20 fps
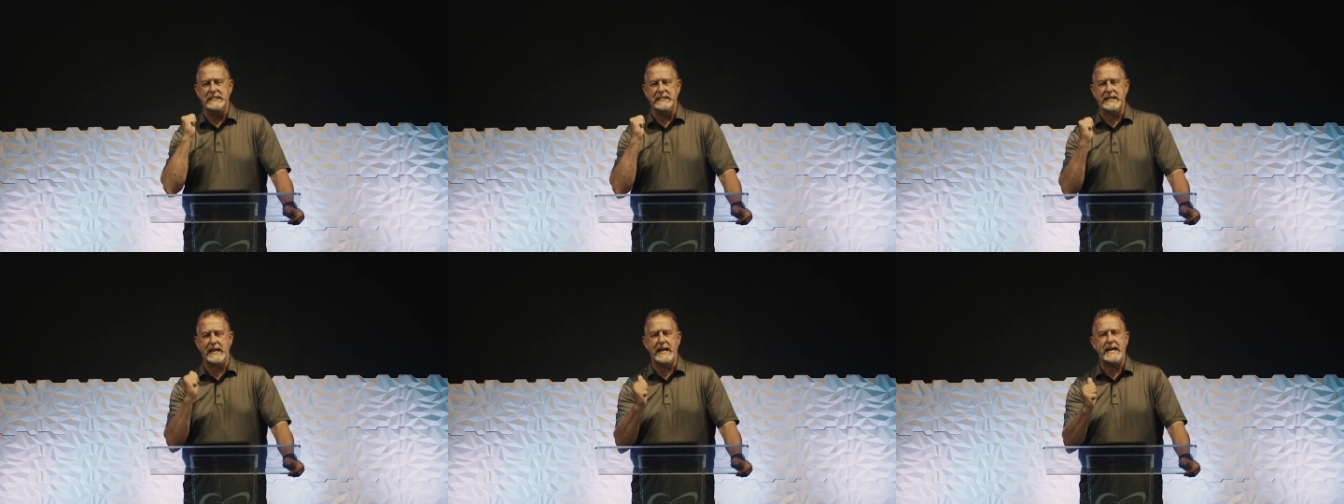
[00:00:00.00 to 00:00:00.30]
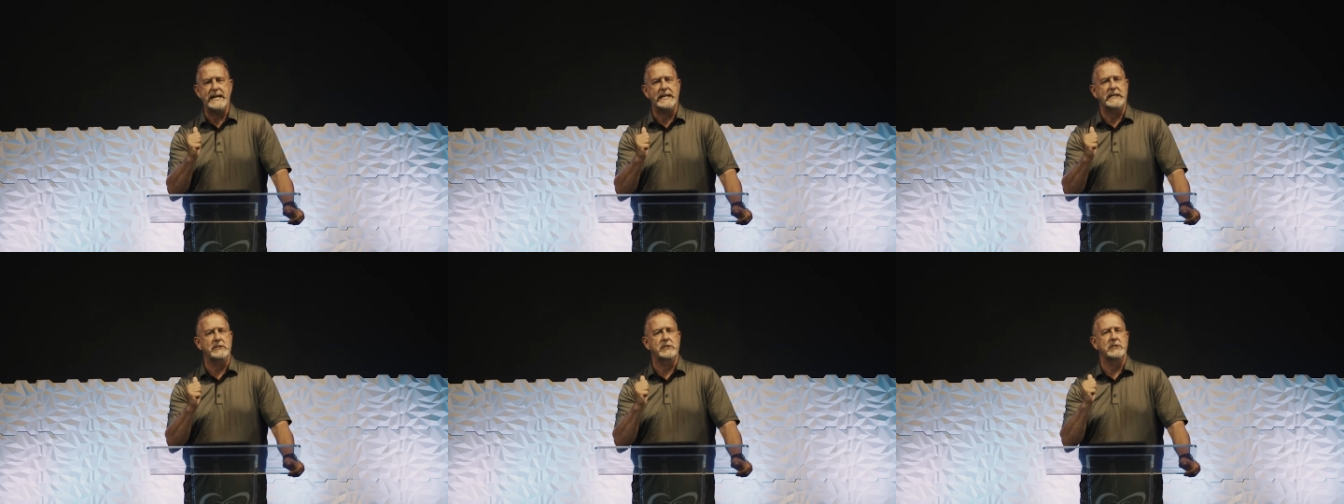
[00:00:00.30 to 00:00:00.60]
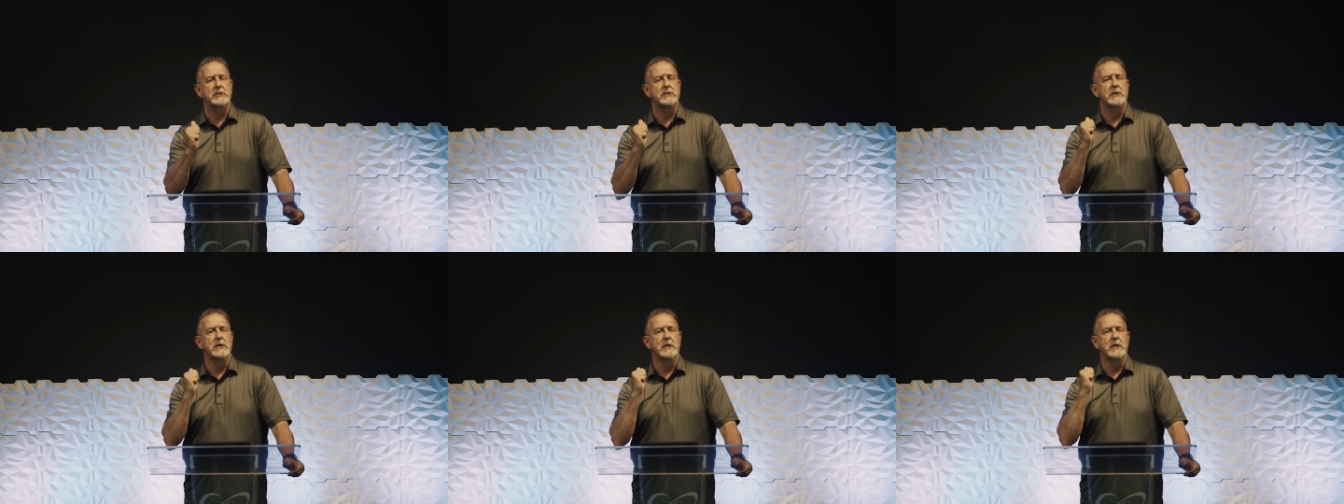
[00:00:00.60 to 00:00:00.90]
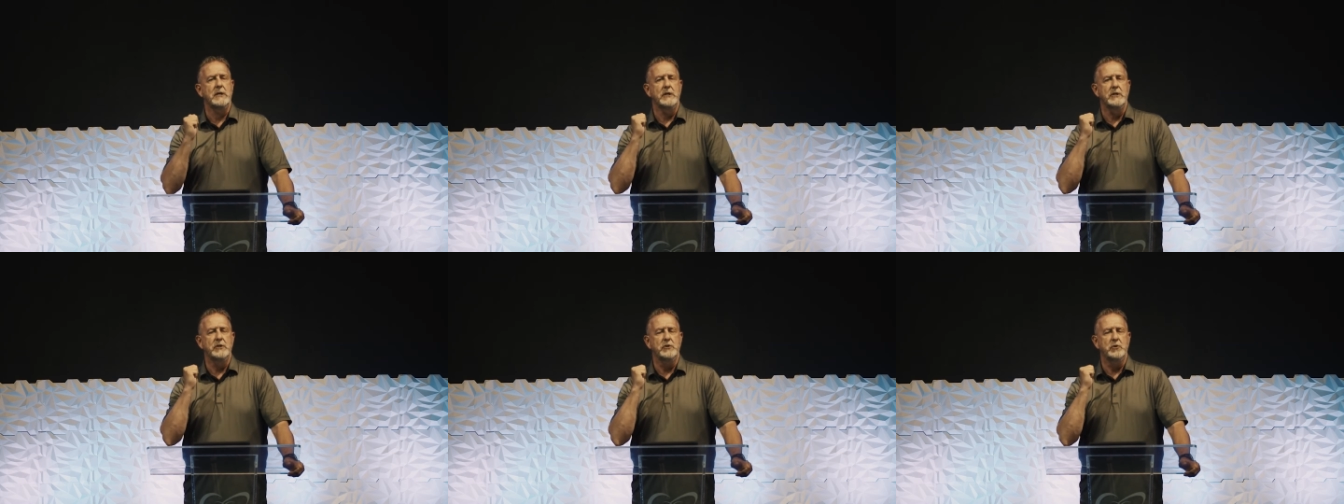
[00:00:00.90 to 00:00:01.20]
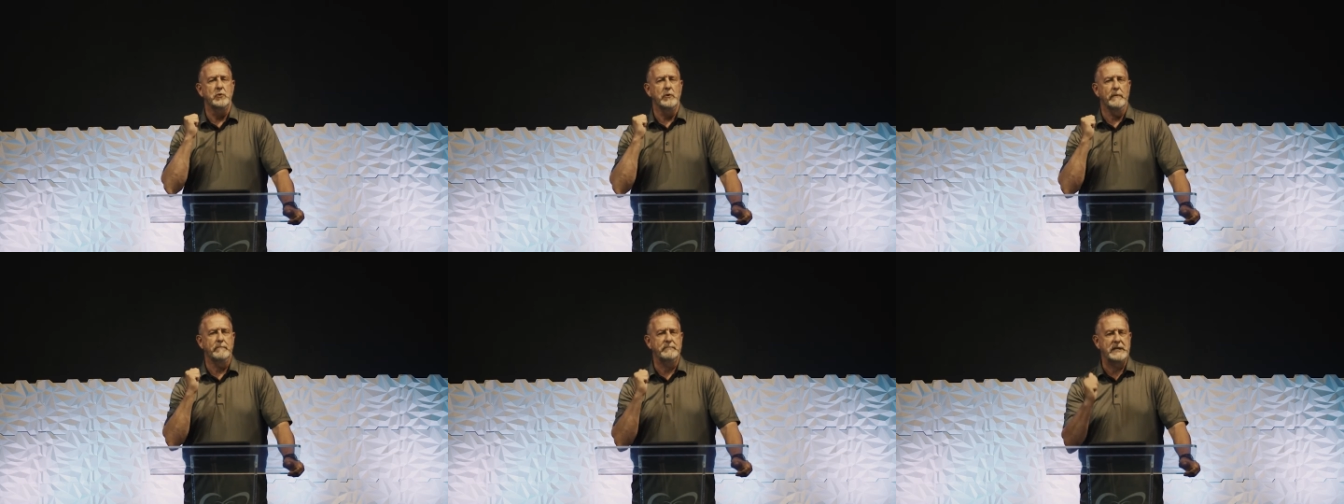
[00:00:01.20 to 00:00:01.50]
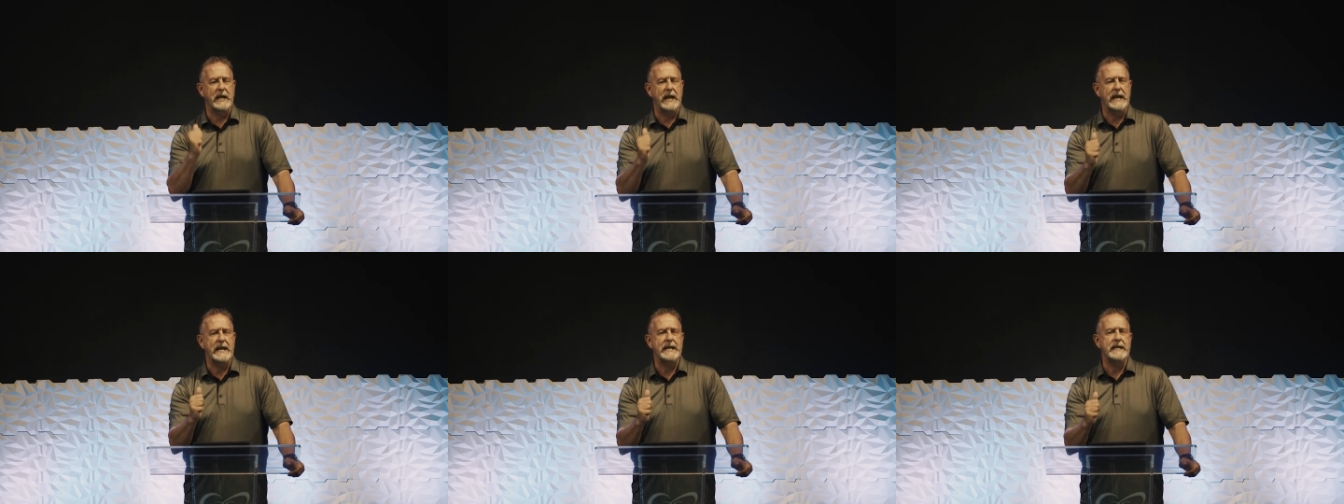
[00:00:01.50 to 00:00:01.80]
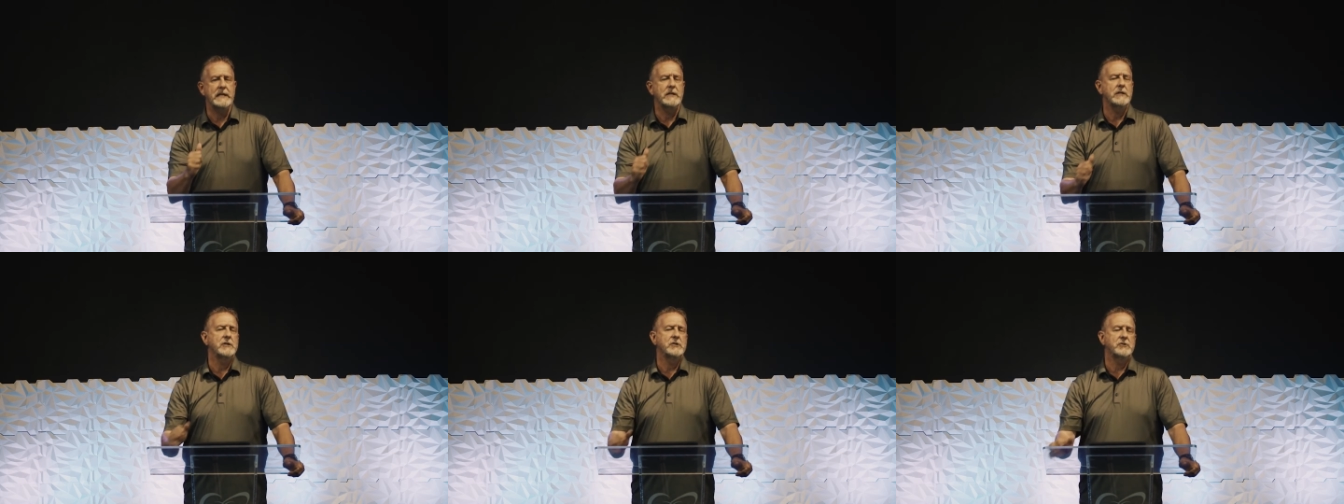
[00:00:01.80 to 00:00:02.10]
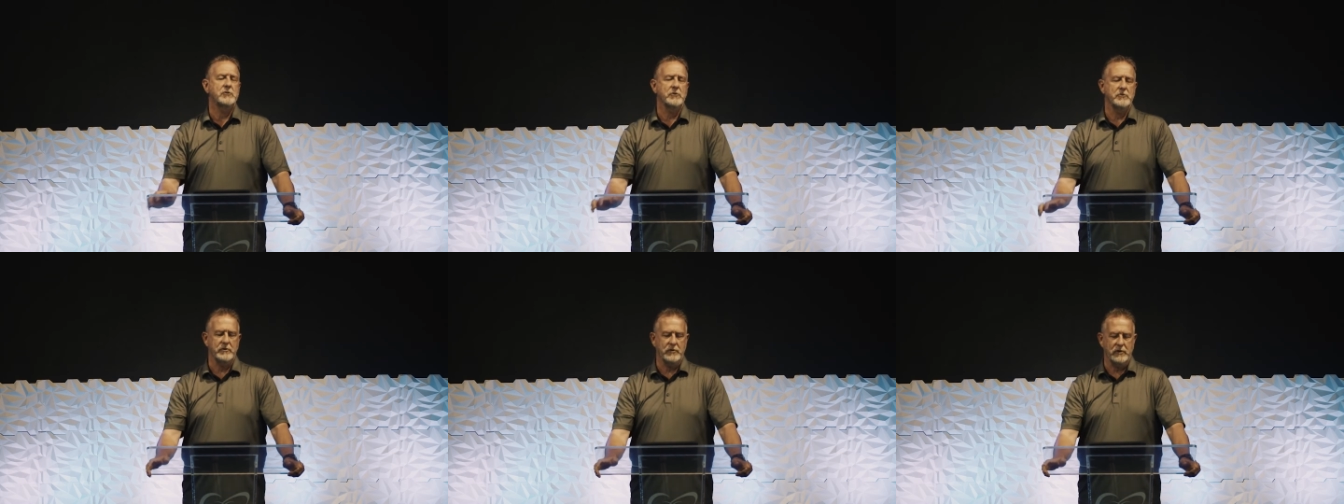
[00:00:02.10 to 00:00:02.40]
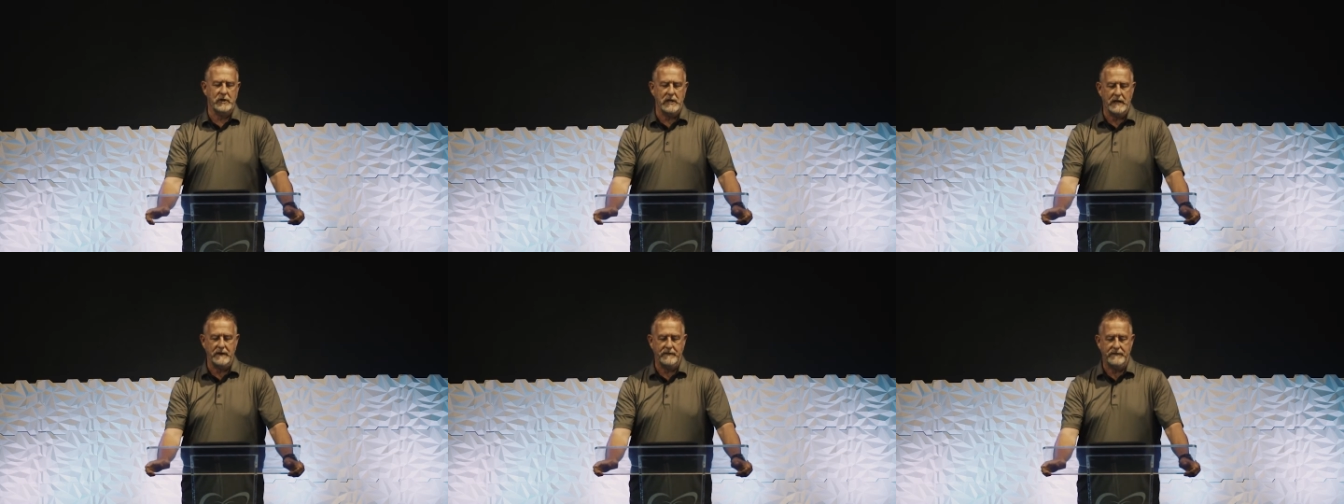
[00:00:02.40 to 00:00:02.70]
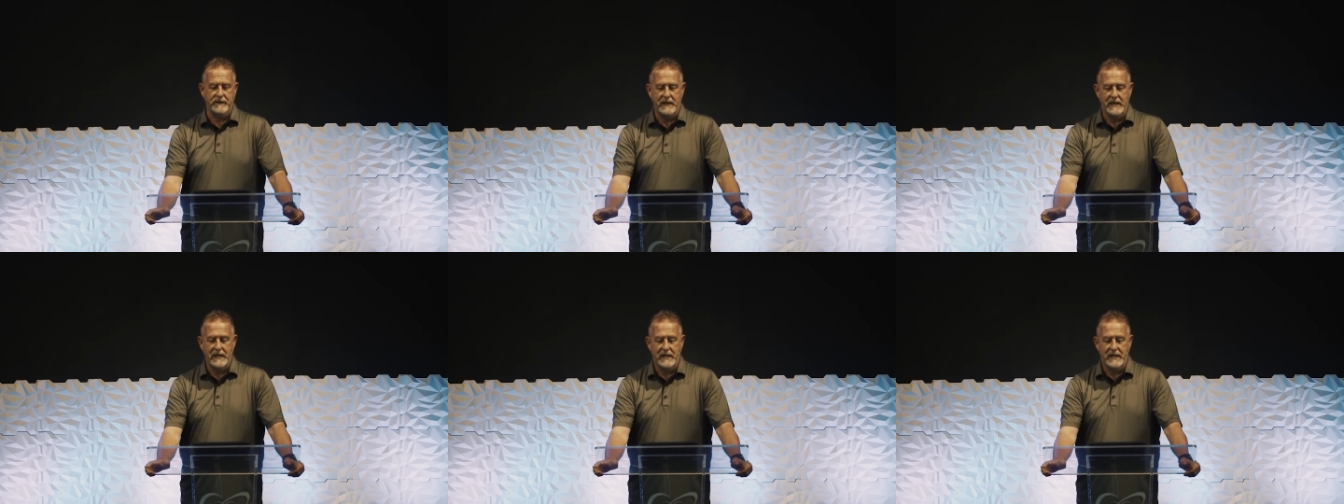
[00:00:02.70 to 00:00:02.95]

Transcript: takes to obtain eternal life?